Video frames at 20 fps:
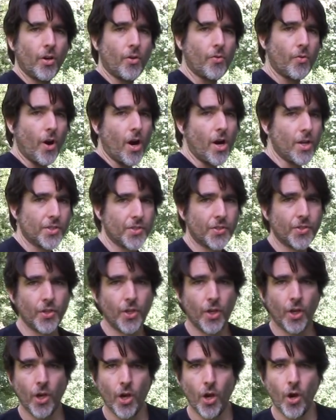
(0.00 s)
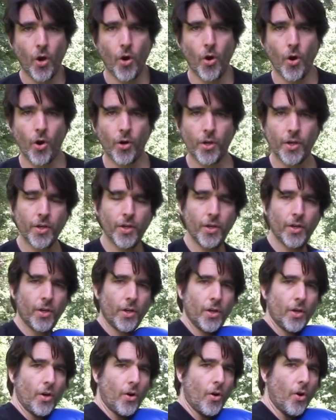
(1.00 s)
cross, hook,
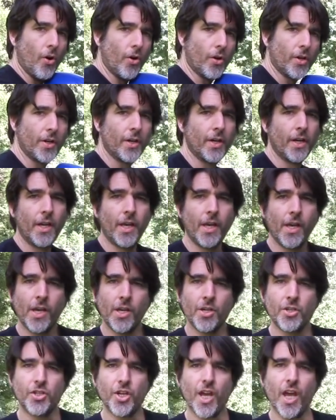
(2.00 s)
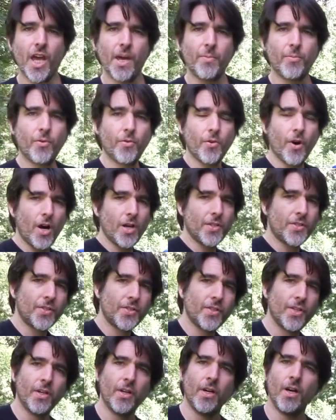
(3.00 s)
hook, jab,
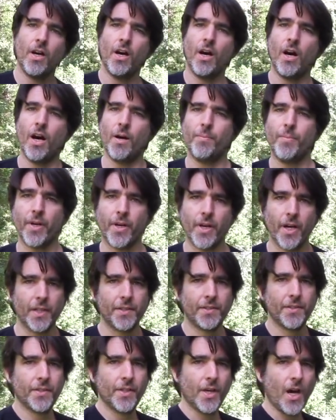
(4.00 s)
cross, uppercut,